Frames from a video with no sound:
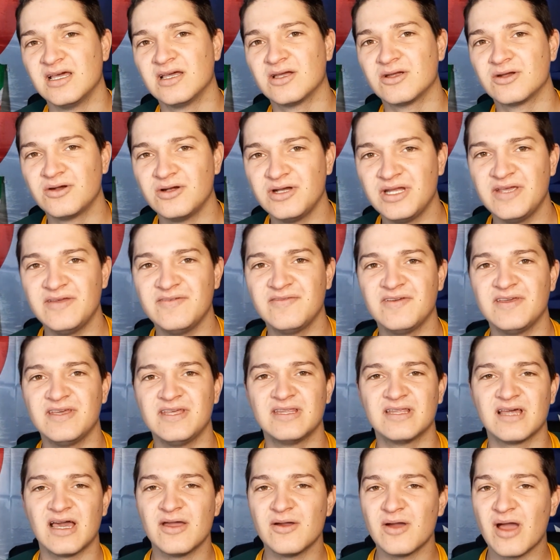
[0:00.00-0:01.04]
Creevy,
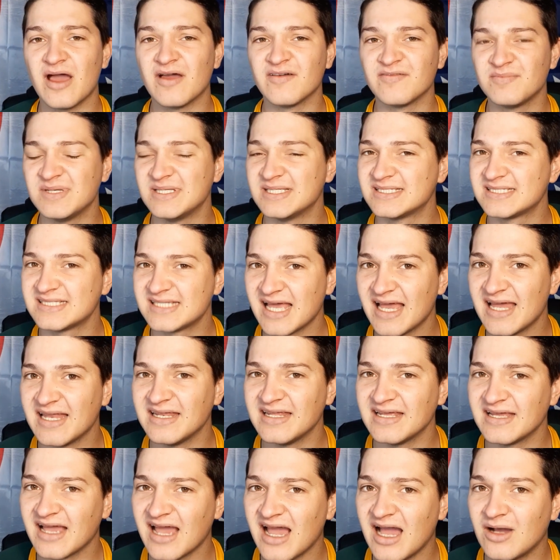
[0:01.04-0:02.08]
they have been
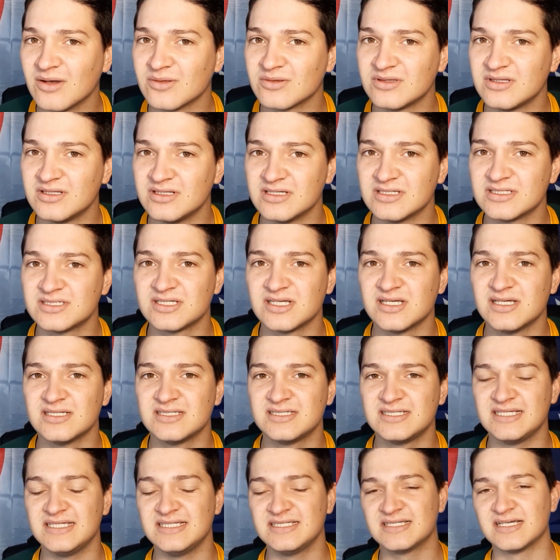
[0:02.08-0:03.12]
standing out this
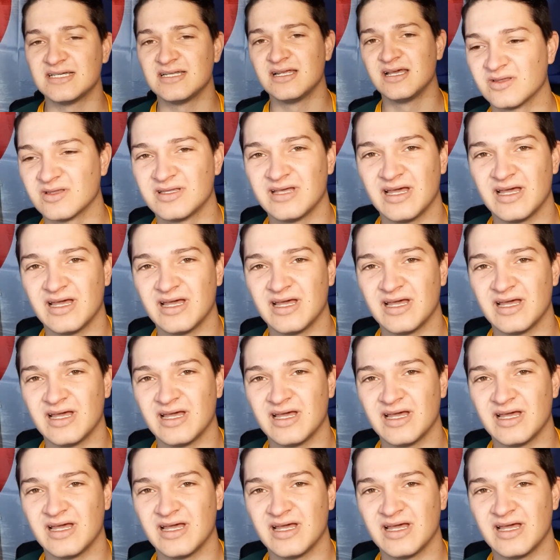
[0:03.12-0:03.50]
season.